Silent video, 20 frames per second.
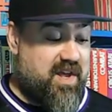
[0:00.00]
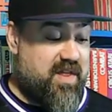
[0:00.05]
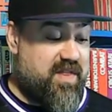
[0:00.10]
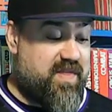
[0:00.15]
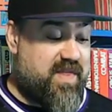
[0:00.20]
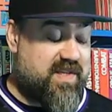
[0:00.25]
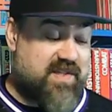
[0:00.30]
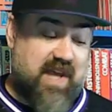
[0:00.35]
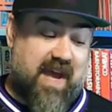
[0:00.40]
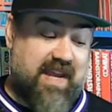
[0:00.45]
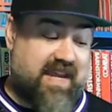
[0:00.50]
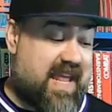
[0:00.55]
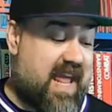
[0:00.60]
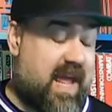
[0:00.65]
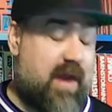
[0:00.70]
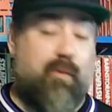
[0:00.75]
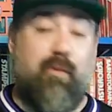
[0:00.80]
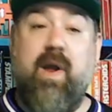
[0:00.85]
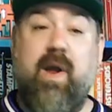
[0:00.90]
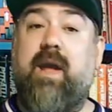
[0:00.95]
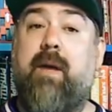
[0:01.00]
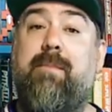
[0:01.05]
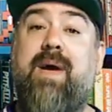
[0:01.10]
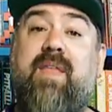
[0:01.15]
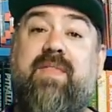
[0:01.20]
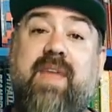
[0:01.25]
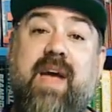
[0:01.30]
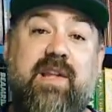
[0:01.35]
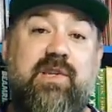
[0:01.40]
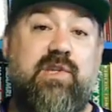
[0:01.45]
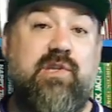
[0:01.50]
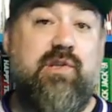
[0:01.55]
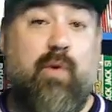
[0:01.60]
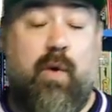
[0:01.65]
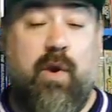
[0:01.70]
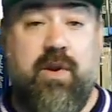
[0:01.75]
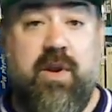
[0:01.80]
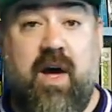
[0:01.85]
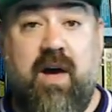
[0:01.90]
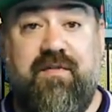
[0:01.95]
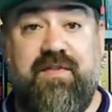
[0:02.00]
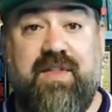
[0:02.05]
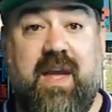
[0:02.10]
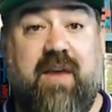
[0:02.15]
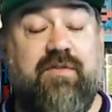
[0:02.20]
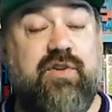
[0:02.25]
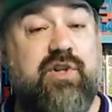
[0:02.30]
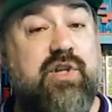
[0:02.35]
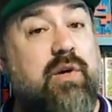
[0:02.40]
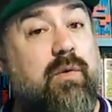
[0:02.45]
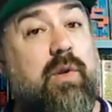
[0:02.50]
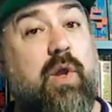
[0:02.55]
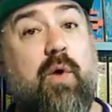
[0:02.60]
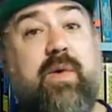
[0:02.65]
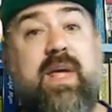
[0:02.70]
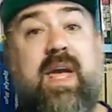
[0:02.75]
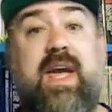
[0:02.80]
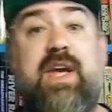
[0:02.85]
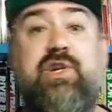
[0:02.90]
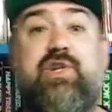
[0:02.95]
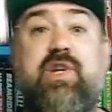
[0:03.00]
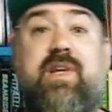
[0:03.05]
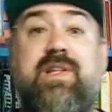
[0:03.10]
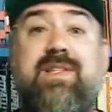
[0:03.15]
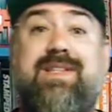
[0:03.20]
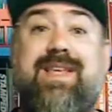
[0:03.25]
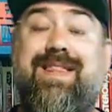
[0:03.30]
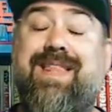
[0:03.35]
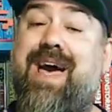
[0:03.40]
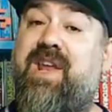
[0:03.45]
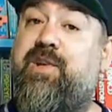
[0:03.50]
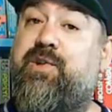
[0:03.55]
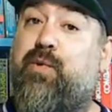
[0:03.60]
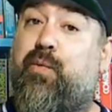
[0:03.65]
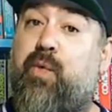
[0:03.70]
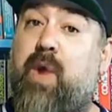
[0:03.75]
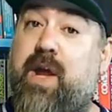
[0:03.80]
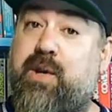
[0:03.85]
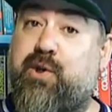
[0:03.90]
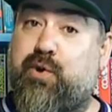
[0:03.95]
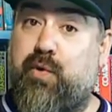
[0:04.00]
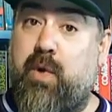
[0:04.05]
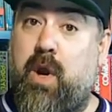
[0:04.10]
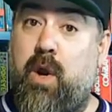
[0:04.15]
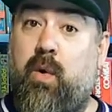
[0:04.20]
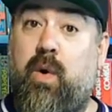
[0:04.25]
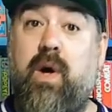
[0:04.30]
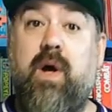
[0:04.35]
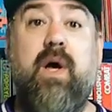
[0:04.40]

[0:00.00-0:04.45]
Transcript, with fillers: This I can't recommend that store enough. They have two locations, and that is Retro